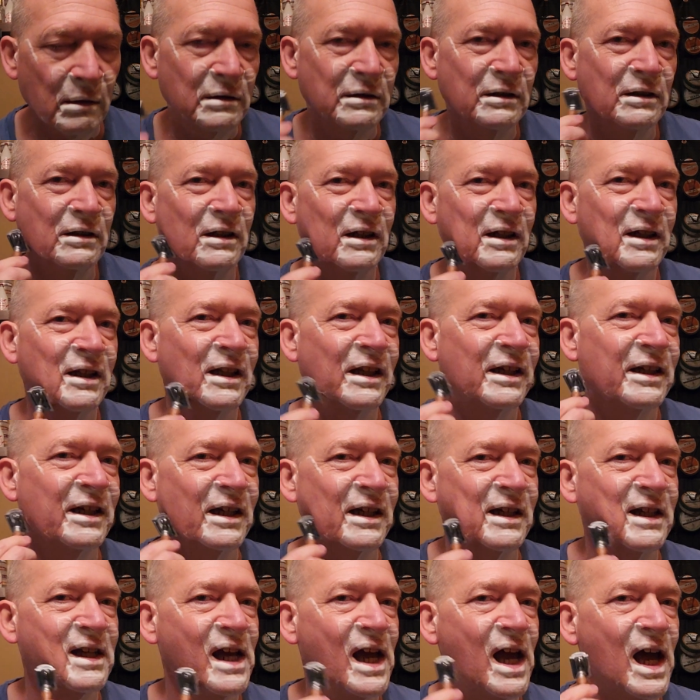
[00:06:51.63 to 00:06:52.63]
like a
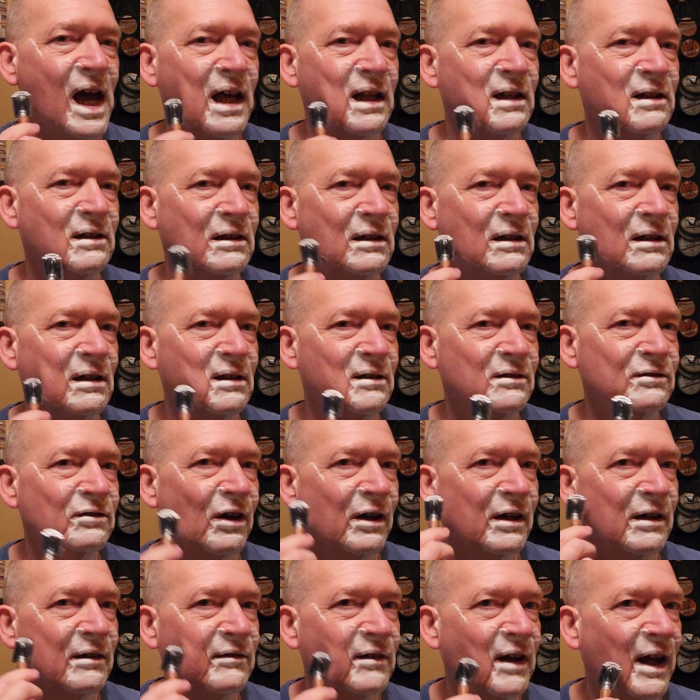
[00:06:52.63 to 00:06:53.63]
cat,
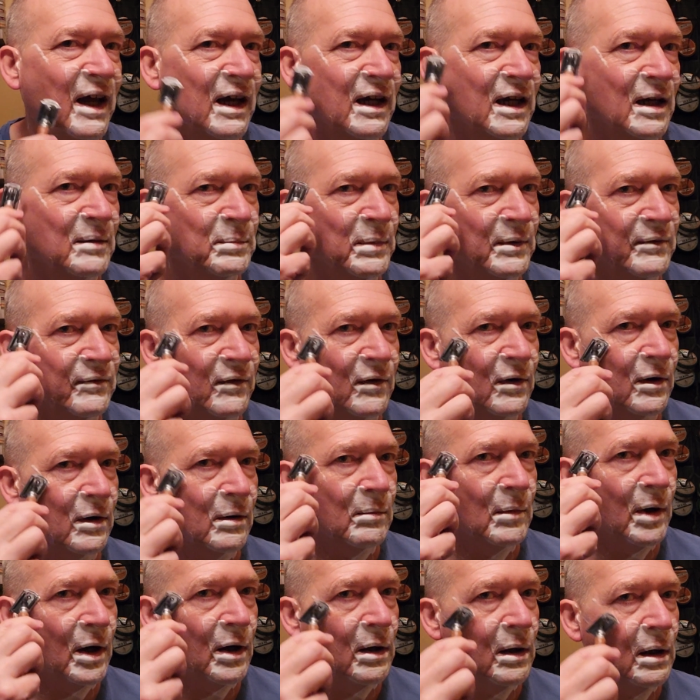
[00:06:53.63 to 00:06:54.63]
trying to pack up a fur
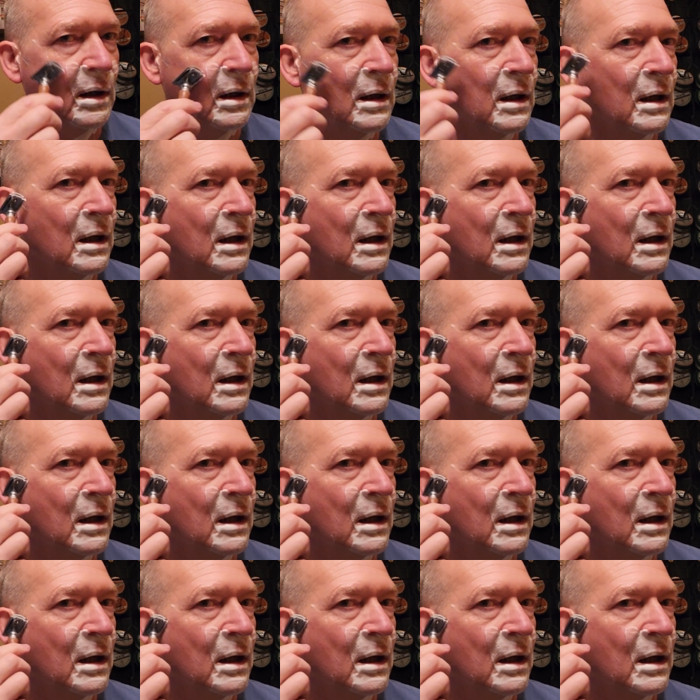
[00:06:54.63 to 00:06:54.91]
ball.